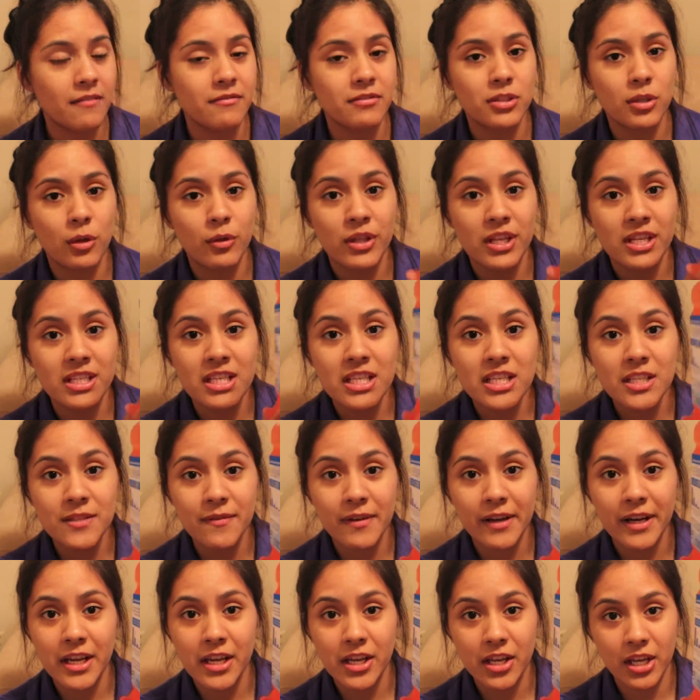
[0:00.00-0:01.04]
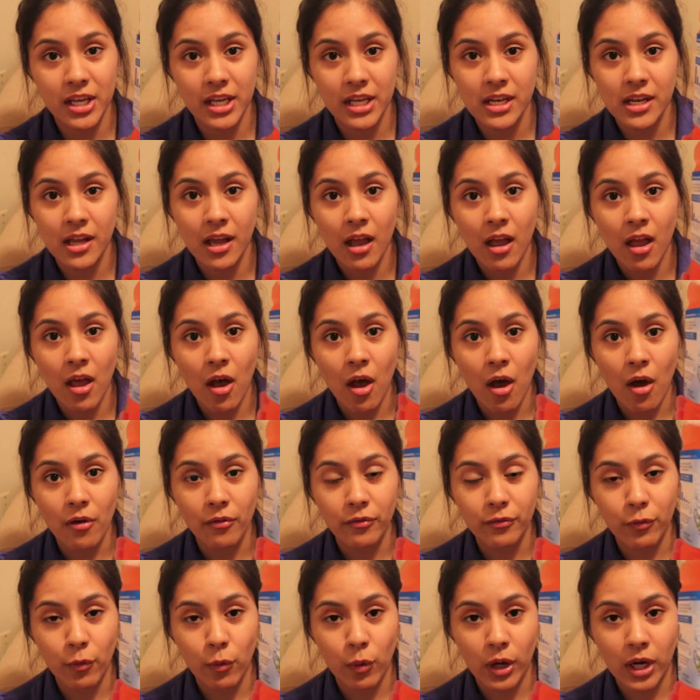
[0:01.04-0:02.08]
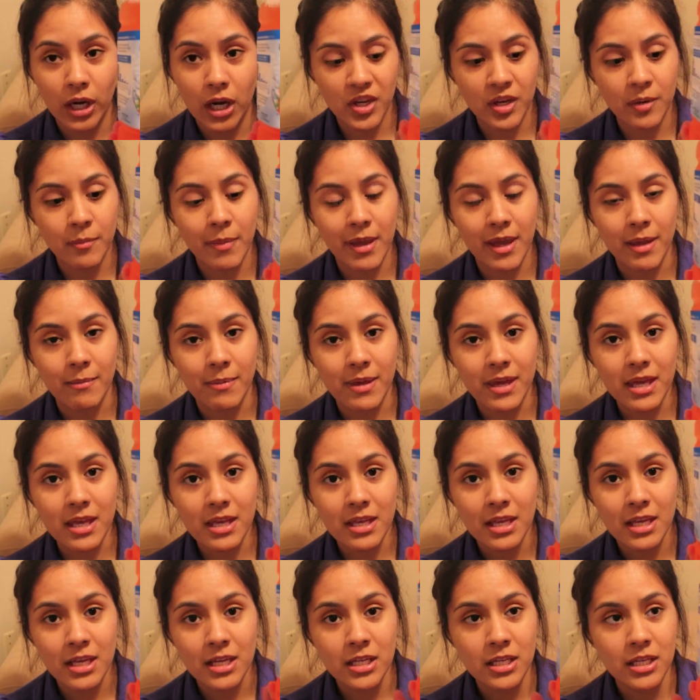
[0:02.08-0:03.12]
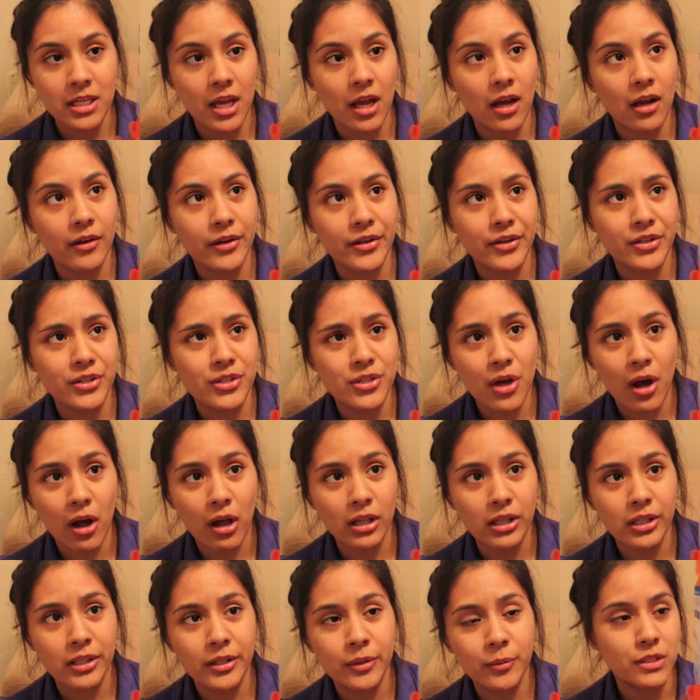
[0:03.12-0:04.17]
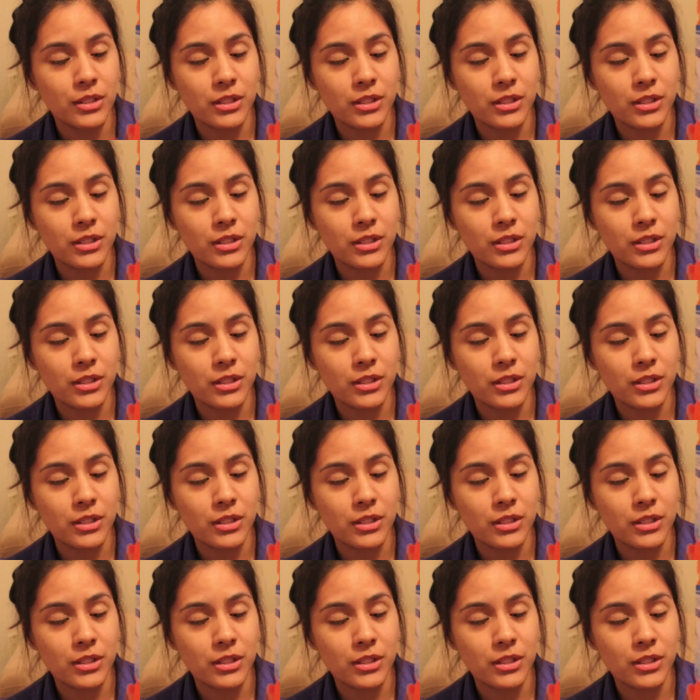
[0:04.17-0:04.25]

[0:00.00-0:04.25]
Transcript: So this is very good for your baby or your toddler,